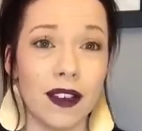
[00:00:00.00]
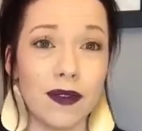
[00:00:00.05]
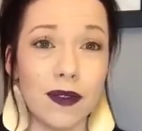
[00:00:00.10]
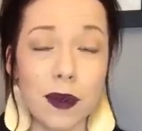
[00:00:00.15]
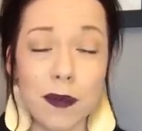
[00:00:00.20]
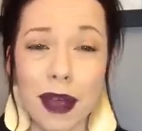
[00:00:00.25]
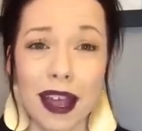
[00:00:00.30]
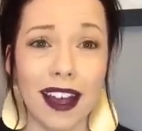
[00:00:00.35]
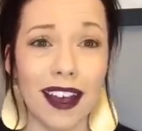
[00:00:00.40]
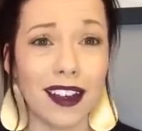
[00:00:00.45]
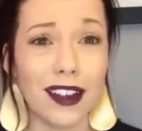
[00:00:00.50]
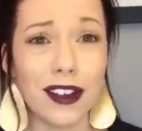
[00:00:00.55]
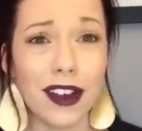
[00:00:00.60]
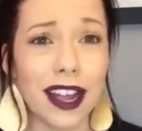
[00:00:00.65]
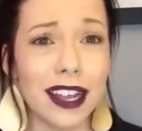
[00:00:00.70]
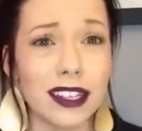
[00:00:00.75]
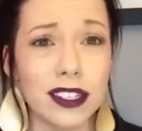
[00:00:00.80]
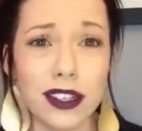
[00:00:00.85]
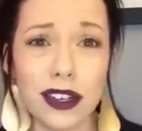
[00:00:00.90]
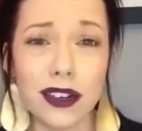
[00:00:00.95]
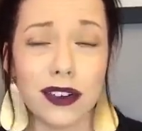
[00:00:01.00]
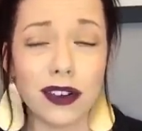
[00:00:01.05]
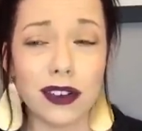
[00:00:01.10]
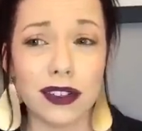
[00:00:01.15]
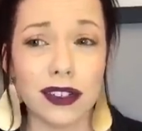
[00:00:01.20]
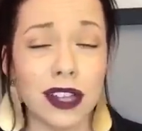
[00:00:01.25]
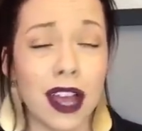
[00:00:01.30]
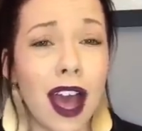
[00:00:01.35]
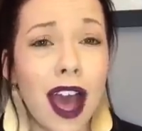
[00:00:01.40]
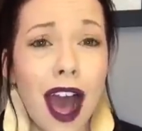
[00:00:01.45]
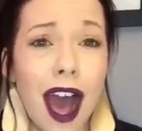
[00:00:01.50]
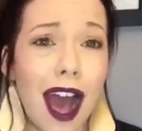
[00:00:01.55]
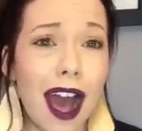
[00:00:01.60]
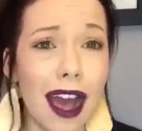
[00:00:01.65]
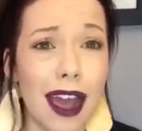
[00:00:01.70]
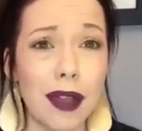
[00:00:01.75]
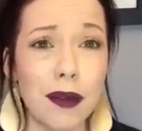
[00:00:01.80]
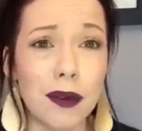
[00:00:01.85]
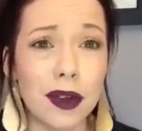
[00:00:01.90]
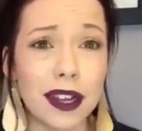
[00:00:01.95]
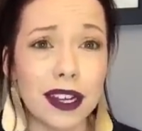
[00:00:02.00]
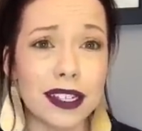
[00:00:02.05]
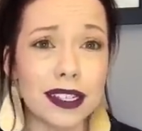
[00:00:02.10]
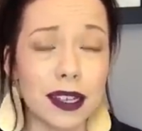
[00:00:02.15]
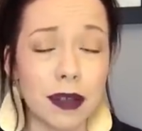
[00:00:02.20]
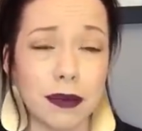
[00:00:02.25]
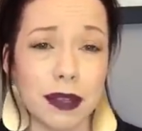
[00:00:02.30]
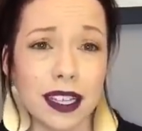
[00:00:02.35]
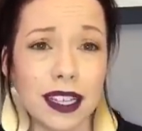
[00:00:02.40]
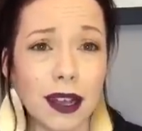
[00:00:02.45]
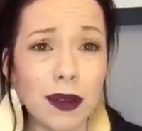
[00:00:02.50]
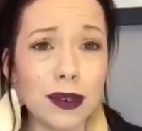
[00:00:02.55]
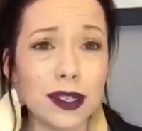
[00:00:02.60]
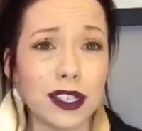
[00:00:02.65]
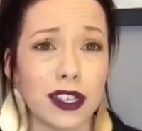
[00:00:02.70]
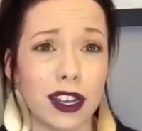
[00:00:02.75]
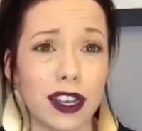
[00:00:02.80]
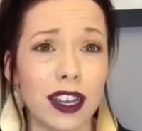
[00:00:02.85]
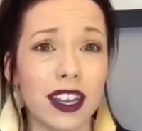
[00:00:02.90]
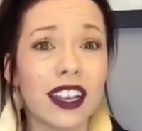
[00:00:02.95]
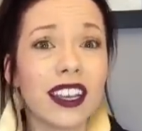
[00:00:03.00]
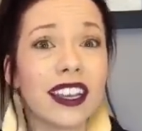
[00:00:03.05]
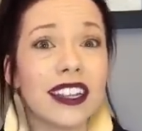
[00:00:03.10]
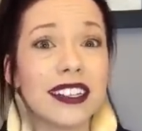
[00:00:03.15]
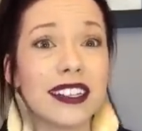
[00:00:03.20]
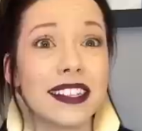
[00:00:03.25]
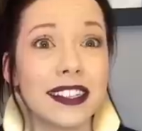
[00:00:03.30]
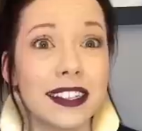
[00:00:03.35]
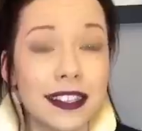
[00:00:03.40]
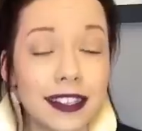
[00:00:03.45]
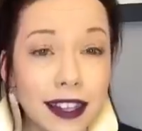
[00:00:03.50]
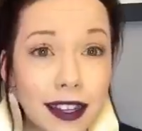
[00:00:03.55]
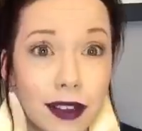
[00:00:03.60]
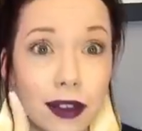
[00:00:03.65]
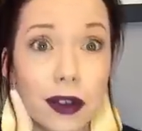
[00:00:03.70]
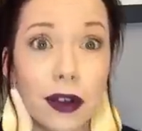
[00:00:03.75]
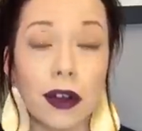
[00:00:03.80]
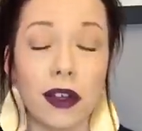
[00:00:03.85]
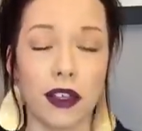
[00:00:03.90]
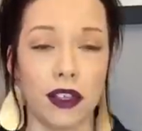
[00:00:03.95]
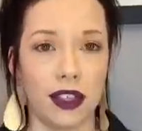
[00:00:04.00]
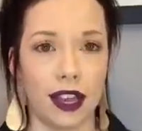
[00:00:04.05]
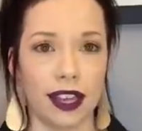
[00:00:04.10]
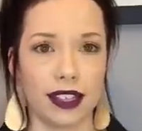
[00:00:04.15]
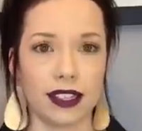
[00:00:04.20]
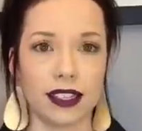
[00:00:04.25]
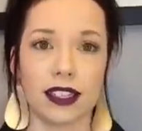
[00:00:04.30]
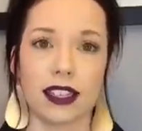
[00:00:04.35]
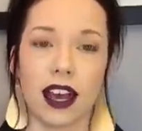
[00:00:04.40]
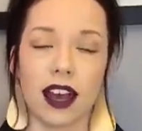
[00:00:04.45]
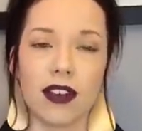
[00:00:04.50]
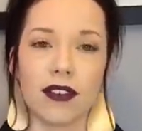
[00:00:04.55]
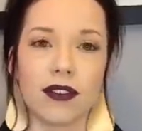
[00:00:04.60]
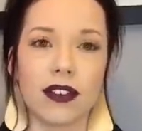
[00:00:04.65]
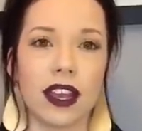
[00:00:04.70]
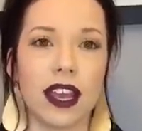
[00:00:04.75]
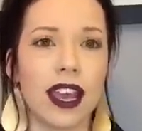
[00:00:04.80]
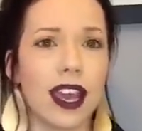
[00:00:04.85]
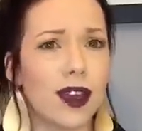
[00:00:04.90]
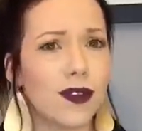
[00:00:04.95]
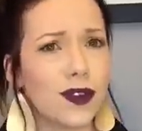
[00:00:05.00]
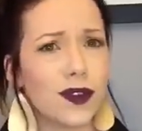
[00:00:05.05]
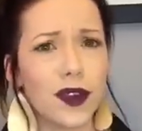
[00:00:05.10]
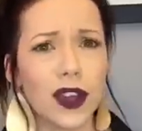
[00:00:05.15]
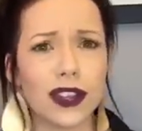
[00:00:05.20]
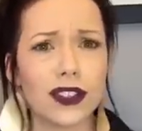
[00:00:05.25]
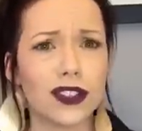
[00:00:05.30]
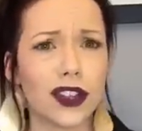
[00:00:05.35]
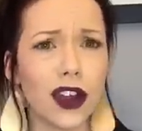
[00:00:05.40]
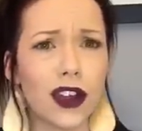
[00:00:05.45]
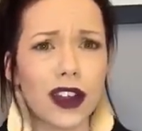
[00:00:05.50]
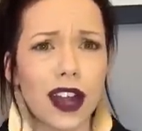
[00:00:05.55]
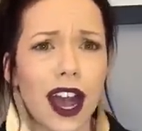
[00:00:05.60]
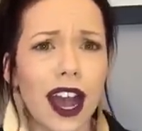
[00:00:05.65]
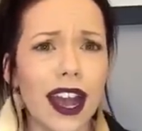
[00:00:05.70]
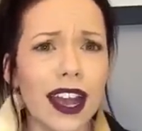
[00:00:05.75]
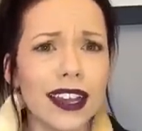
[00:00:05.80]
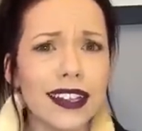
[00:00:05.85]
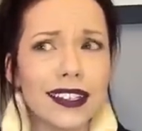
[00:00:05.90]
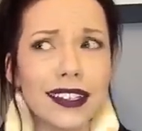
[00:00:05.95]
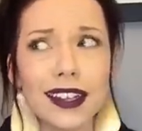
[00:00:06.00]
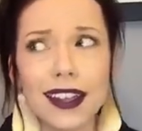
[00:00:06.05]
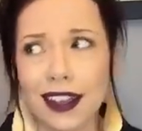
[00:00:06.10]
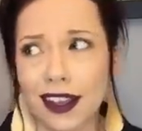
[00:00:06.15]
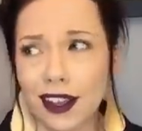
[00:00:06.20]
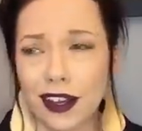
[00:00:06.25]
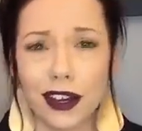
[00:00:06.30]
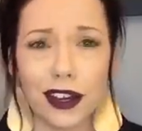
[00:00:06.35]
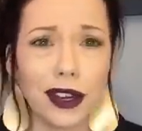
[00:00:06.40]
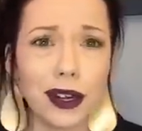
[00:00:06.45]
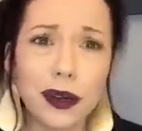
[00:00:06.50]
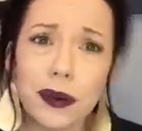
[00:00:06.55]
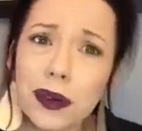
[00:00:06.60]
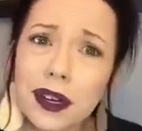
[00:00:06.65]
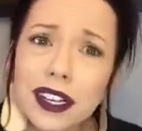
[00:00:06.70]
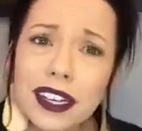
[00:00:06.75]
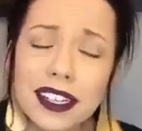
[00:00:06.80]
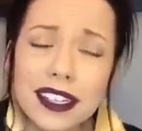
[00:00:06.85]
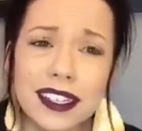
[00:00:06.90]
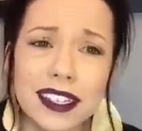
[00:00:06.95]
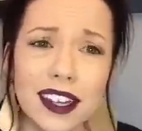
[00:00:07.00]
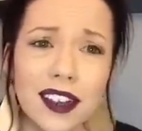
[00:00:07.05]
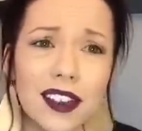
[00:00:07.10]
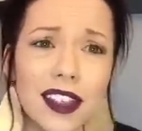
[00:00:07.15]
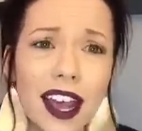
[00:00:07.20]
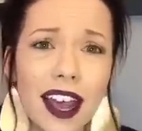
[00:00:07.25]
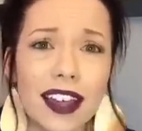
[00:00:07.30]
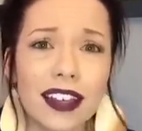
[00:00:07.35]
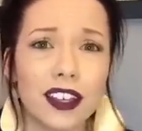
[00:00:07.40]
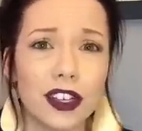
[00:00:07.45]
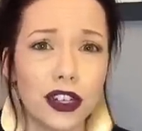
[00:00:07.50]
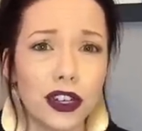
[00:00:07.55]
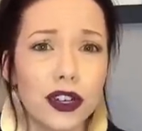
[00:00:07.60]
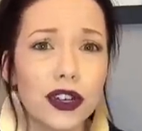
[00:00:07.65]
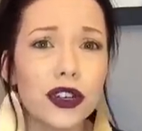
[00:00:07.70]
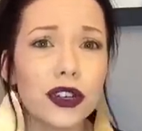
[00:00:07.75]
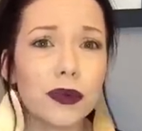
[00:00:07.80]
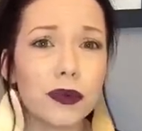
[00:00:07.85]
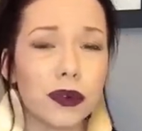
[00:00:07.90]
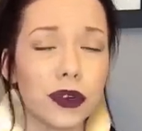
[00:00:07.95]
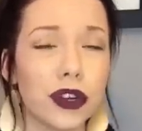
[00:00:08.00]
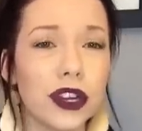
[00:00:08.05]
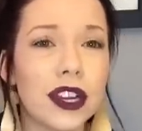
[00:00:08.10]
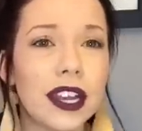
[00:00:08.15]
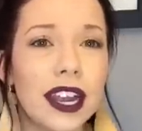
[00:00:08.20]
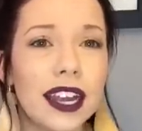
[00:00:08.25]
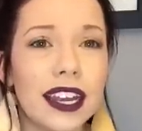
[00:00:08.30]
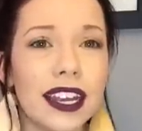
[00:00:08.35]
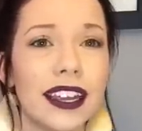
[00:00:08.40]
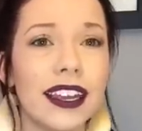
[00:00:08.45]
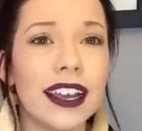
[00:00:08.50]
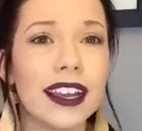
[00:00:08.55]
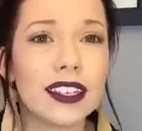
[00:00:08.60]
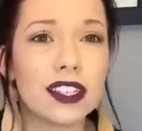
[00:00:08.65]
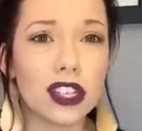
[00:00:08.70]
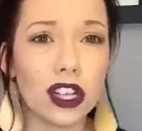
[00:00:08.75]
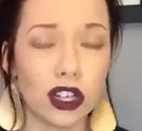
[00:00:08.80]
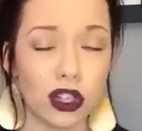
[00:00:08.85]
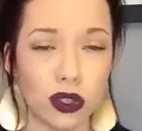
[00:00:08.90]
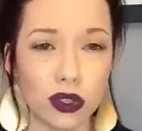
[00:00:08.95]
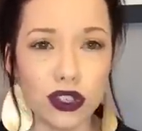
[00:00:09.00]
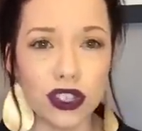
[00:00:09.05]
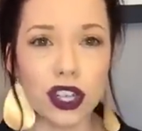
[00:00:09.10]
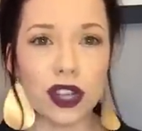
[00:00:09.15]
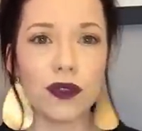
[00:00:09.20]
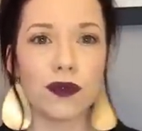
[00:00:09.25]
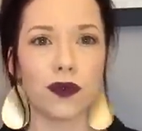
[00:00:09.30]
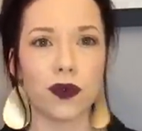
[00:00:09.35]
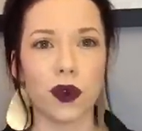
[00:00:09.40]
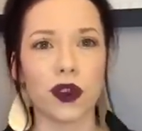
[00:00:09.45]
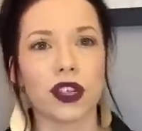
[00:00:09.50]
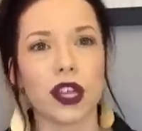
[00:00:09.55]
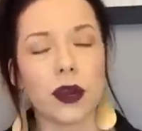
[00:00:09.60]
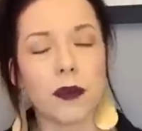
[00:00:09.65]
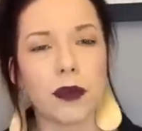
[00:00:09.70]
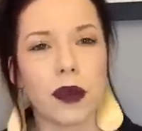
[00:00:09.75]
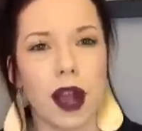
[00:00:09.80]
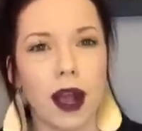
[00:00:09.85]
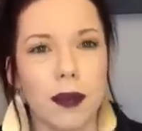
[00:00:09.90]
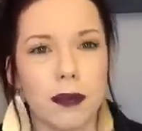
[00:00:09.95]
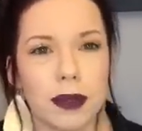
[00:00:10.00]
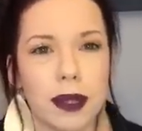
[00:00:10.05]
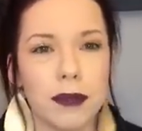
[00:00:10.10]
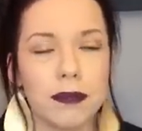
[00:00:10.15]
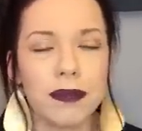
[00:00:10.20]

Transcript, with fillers: for my under eye circles. I wanted something that was gonna conceal that stuff. If you've got dark eyes, you're gonna wanna conceal that. You're creating a solution for their problem,